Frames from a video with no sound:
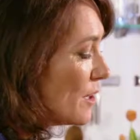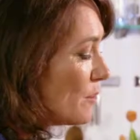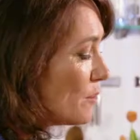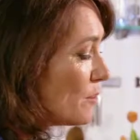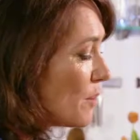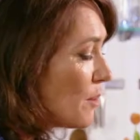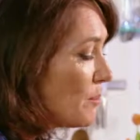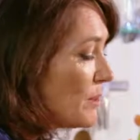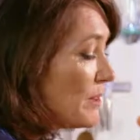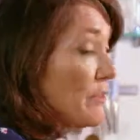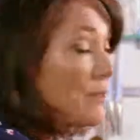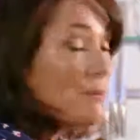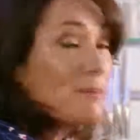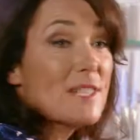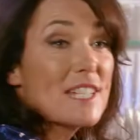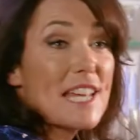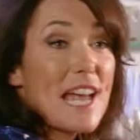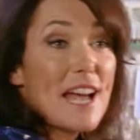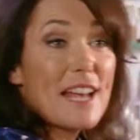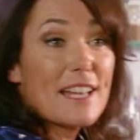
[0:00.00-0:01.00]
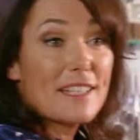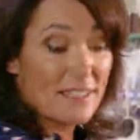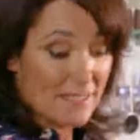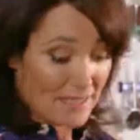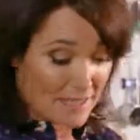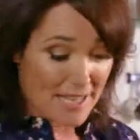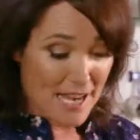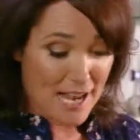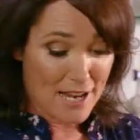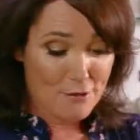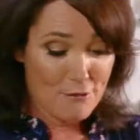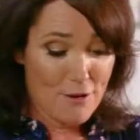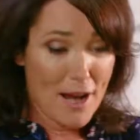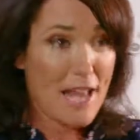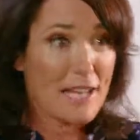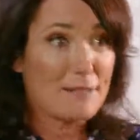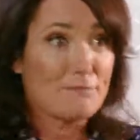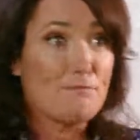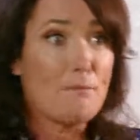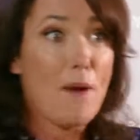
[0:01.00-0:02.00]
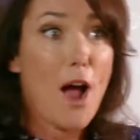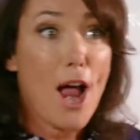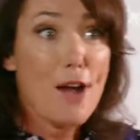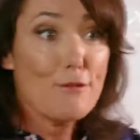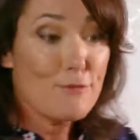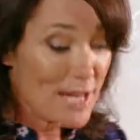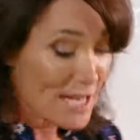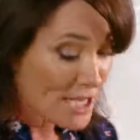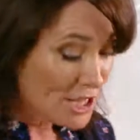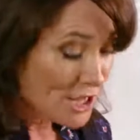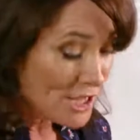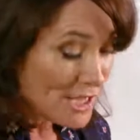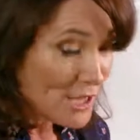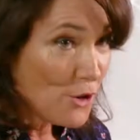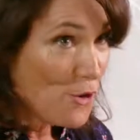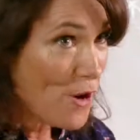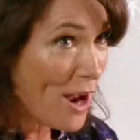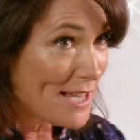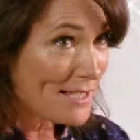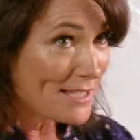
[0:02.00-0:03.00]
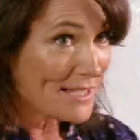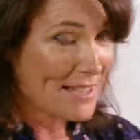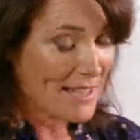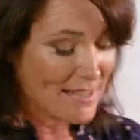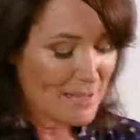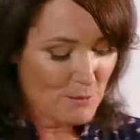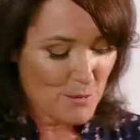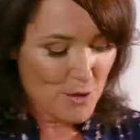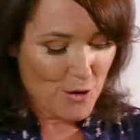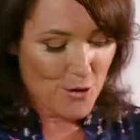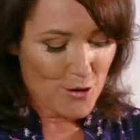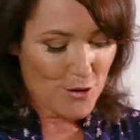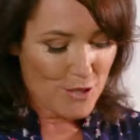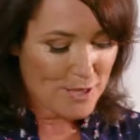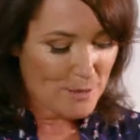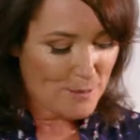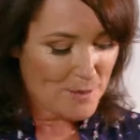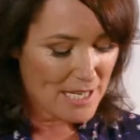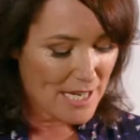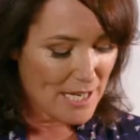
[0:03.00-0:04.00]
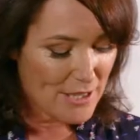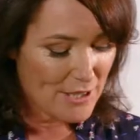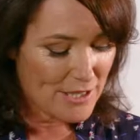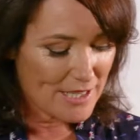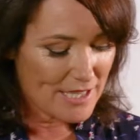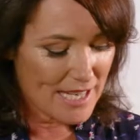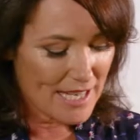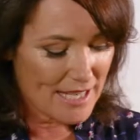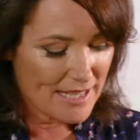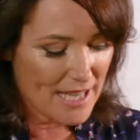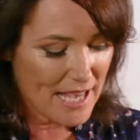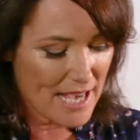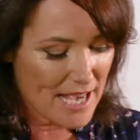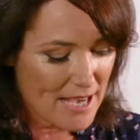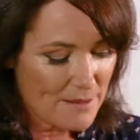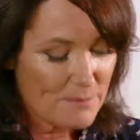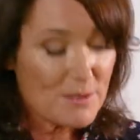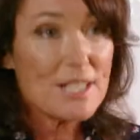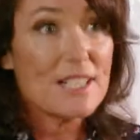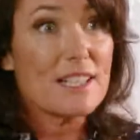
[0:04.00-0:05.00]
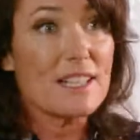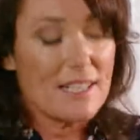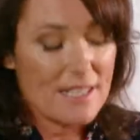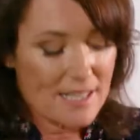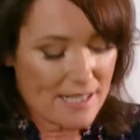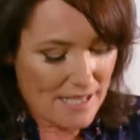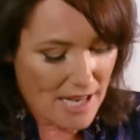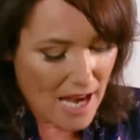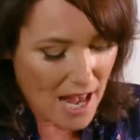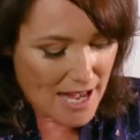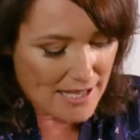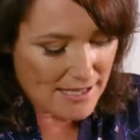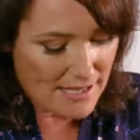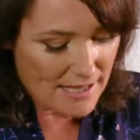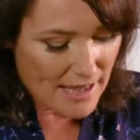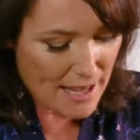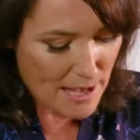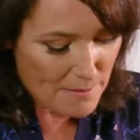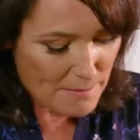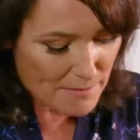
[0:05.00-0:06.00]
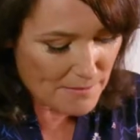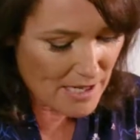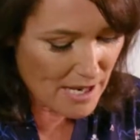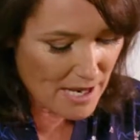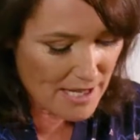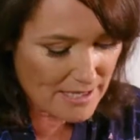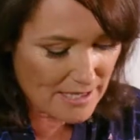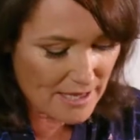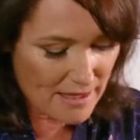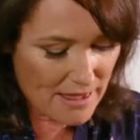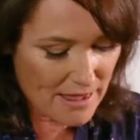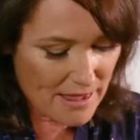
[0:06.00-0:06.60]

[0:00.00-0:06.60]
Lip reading: probably from down around my region, the Great Southern. We grow lots of potatoes down there. I'm just going to slice them nice and